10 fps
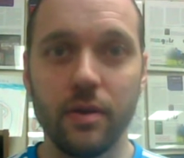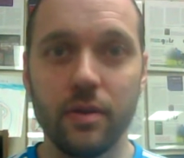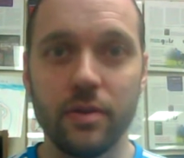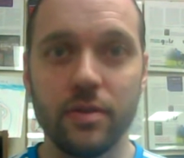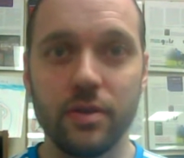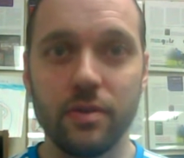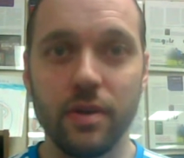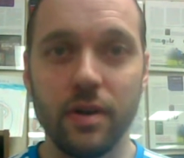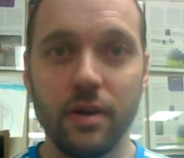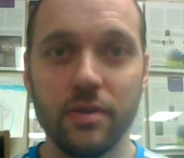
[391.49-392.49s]
So
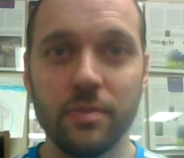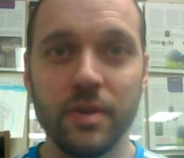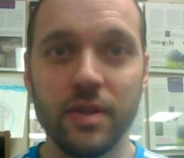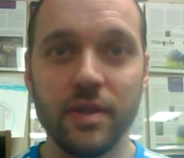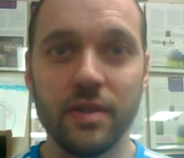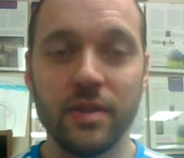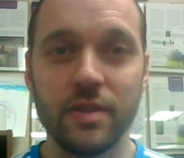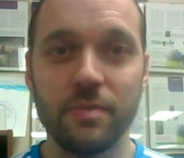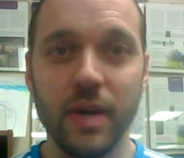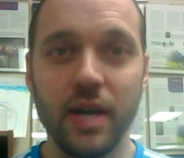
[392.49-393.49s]
ultimately in
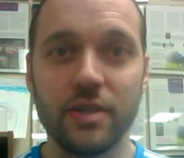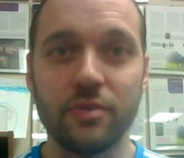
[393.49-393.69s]
this match,